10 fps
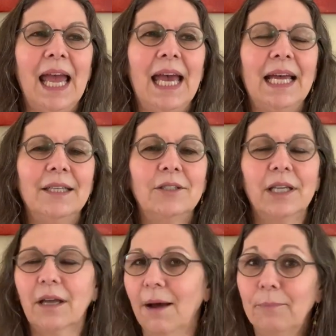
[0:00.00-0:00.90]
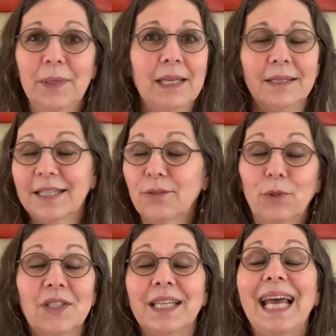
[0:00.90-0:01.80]
And the company, it
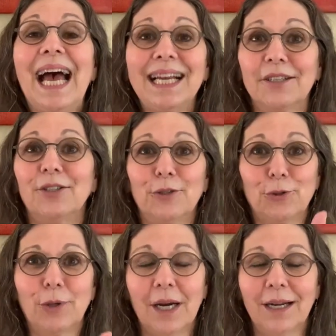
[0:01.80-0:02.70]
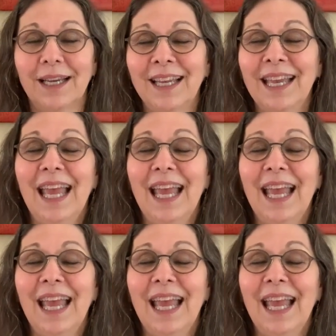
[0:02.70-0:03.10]
was an ACT truck.